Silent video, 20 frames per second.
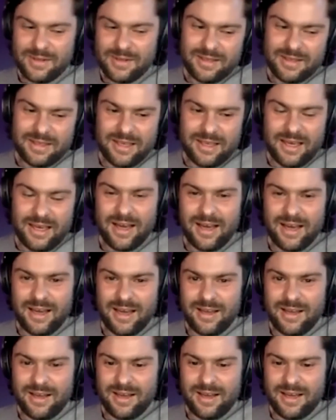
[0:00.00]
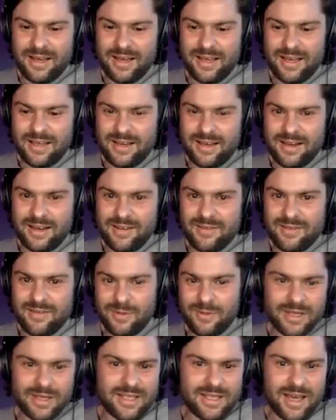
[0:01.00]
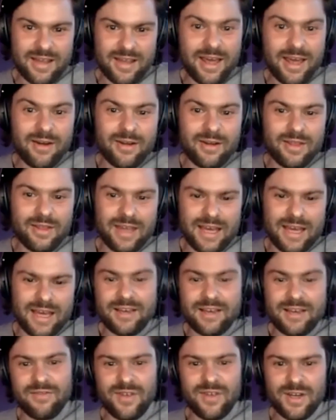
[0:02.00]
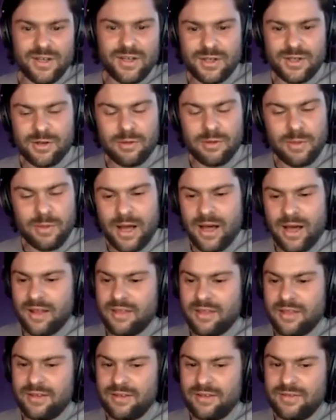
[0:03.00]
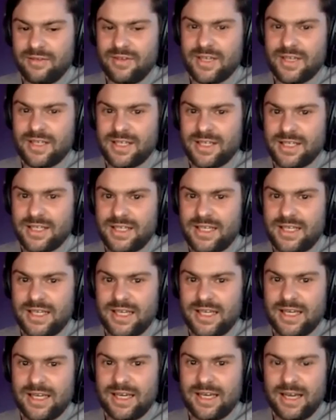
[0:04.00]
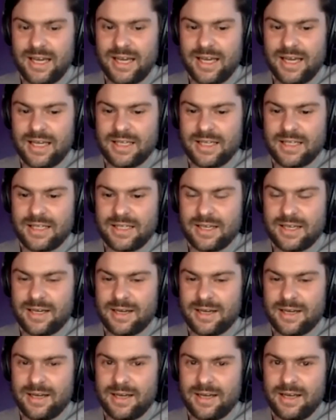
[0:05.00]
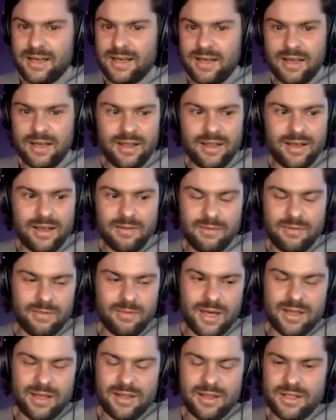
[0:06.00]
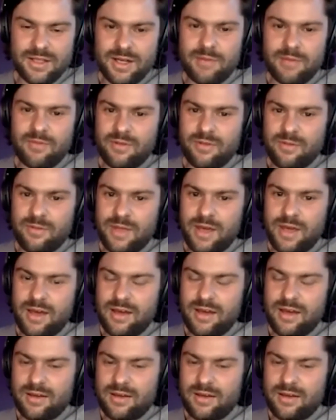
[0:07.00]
yeah, I kind of went down that conventional path of assisting and then made the jump from there.